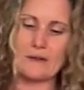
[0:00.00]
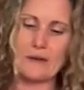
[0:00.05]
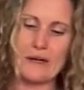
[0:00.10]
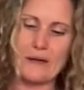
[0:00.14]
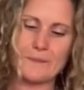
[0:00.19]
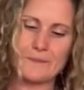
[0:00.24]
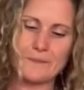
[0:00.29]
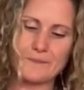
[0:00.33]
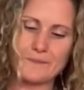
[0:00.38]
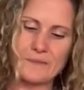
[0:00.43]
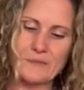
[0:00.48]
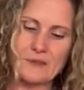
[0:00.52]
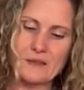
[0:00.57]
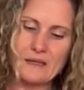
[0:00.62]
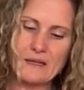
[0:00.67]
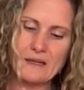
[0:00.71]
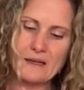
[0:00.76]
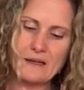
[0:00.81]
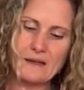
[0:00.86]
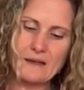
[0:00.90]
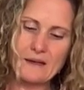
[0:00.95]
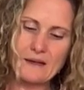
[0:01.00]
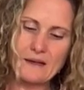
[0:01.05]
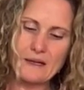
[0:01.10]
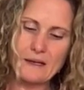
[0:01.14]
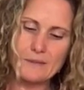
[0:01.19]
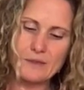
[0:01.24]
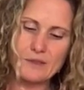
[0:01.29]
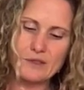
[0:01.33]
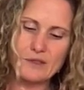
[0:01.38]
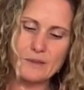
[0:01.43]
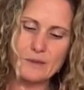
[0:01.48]
Okay,
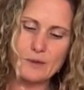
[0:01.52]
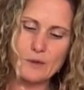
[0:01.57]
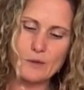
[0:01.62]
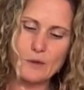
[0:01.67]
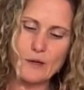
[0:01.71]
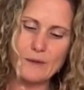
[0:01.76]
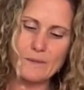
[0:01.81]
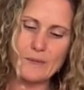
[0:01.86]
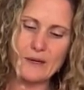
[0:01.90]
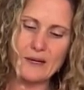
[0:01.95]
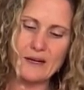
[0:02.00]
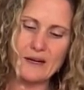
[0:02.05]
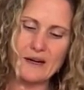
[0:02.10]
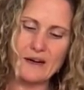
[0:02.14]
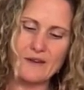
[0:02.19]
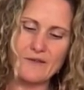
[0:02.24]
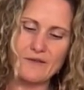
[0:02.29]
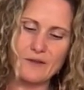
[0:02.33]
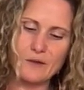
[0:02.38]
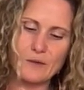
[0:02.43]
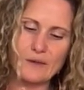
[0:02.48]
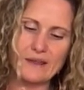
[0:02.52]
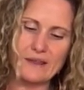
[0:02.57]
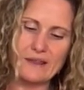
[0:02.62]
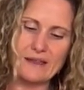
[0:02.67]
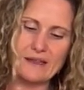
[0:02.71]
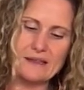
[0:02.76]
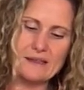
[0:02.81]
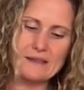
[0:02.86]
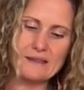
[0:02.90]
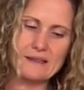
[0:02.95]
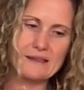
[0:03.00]
I'm just gonna be quite careful with
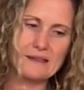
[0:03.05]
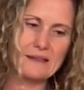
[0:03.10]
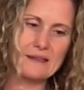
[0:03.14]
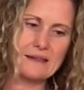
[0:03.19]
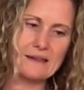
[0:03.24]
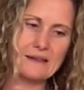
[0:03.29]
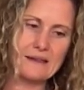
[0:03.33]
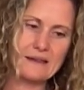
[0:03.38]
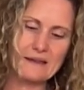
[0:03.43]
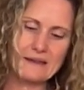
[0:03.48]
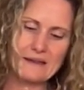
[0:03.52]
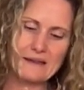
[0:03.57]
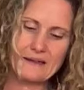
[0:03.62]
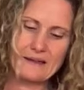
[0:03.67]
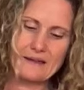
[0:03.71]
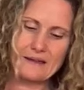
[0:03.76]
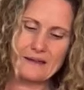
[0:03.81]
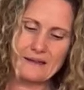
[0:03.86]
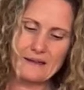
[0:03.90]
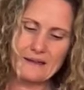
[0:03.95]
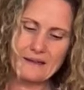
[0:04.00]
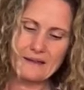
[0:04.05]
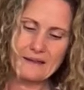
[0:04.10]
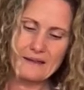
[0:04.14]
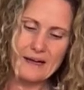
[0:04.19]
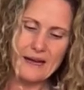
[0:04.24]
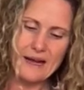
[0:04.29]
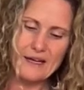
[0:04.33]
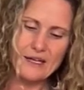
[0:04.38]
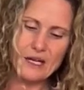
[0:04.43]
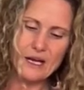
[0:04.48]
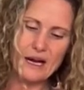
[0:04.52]
this.
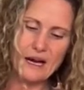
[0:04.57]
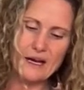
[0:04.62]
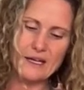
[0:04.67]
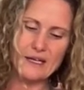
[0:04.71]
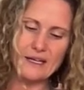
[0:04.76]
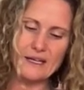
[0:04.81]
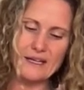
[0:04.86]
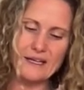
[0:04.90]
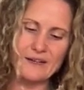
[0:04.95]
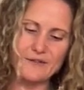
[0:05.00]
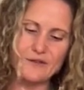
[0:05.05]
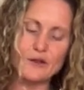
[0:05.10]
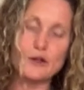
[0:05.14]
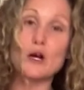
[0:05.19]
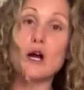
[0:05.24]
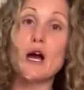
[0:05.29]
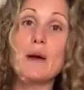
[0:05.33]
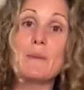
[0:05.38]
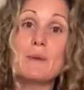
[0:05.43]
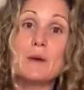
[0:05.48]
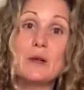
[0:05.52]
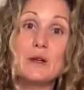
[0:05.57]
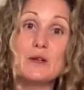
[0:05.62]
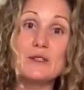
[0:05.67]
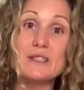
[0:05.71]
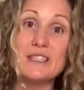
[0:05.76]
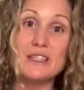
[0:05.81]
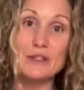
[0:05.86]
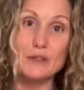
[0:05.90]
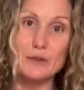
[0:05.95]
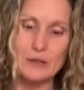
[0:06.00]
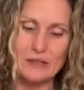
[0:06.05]
And if you're up
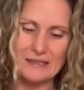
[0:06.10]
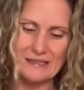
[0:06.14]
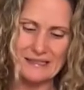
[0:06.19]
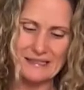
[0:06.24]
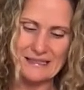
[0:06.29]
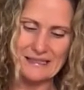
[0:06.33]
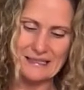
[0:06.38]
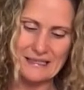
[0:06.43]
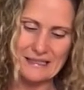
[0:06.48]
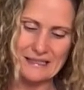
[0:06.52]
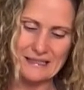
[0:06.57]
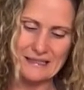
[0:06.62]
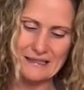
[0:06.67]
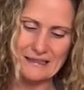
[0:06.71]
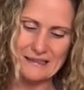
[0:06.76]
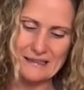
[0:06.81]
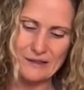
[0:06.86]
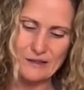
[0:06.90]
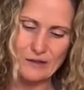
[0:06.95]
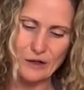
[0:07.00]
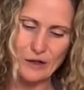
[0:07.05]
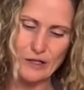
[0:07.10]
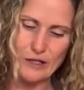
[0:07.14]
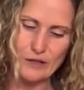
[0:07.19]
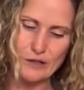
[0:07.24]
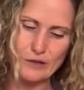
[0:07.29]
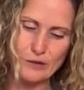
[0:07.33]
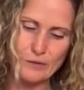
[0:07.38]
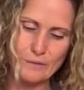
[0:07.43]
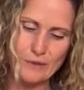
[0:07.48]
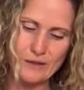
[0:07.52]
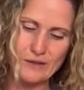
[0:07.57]
close here, you can see it's starting
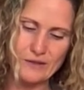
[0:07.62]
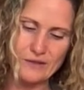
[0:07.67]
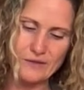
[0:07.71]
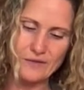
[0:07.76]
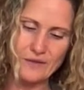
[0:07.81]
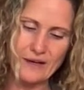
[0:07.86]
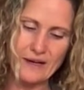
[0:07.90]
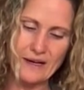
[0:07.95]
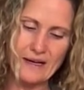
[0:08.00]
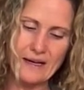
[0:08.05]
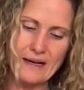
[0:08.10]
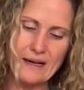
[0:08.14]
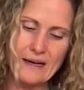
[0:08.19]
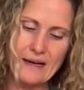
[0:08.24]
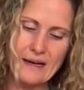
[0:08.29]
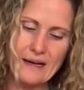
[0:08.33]
to emulsify.